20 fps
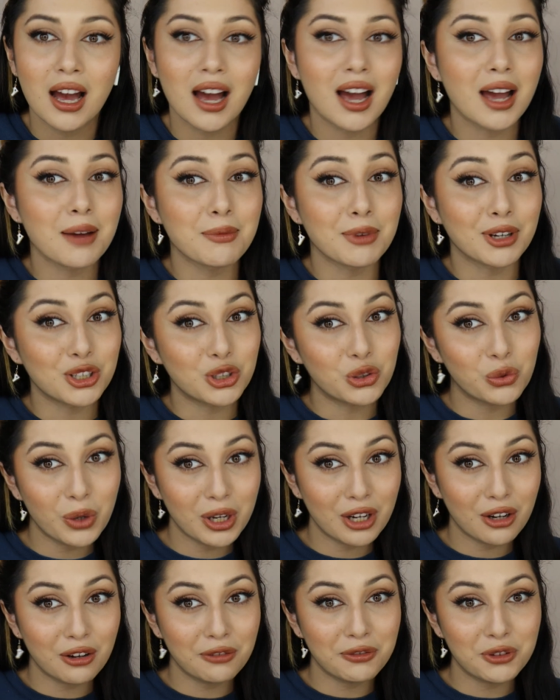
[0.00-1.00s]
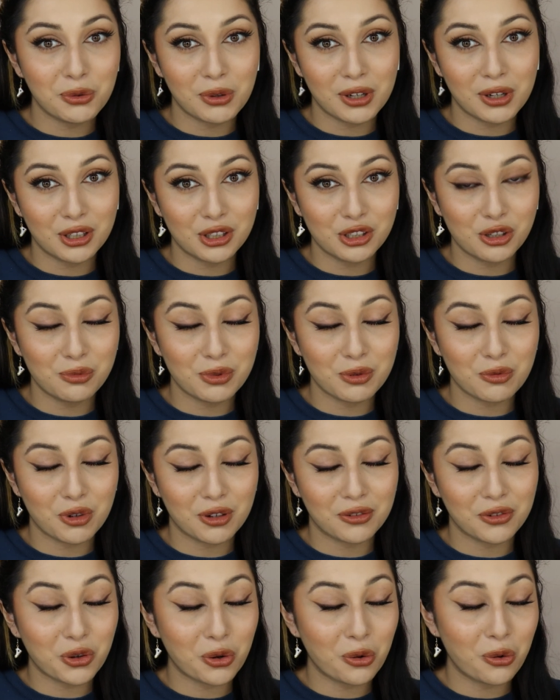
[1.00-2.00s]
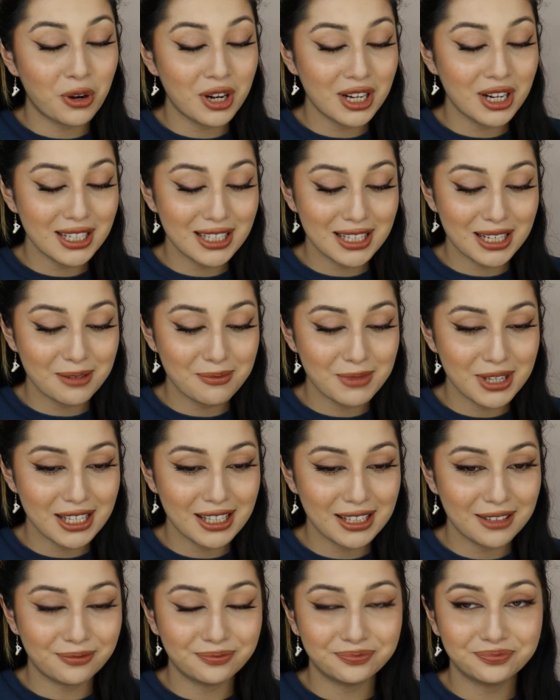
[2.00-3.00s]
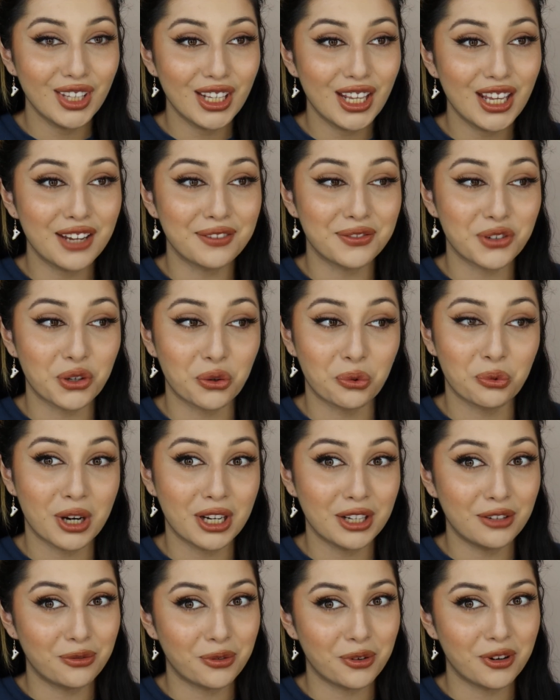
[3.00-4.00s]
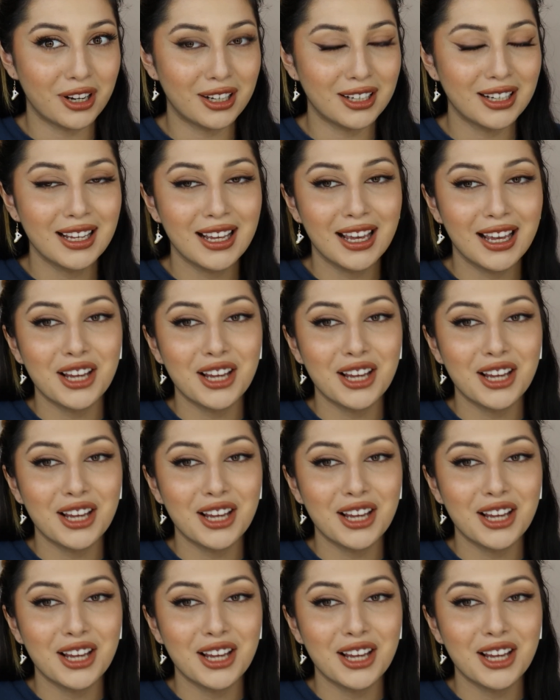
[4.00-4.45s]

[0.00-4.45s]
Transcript: I'm on Twitter if you want a little bit more of crazy me, if you're ready for it.